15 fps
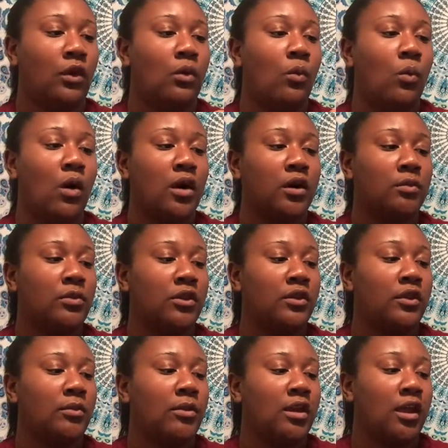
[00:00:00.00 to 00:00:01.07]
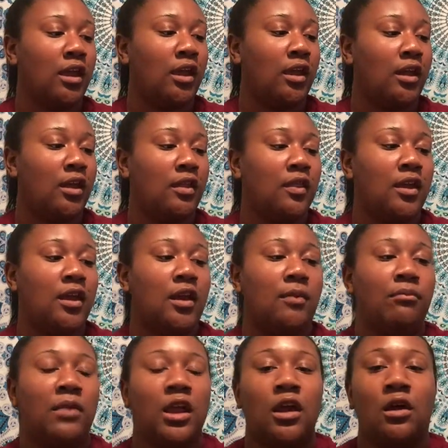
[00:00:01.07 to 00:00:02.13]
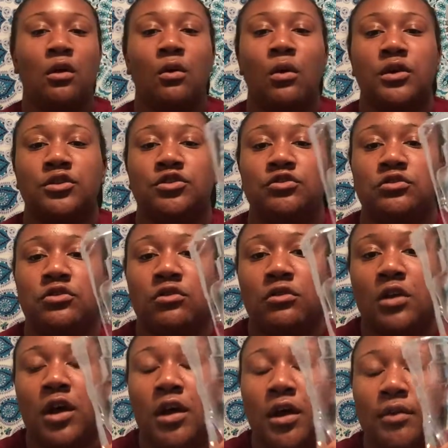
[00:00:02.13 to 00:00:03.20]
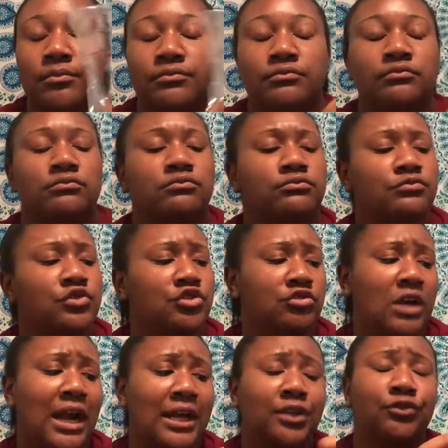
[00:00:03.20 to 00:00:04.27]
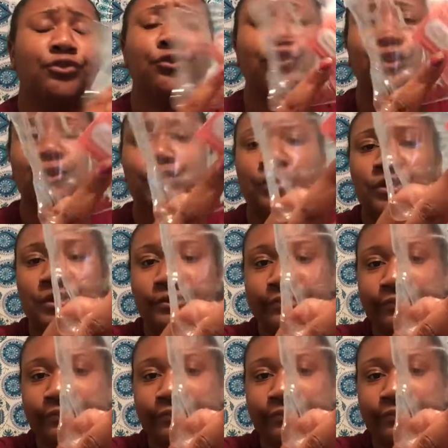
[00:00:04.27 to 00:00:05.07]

watermelon lemonade, and then mango uh, dragon fruit.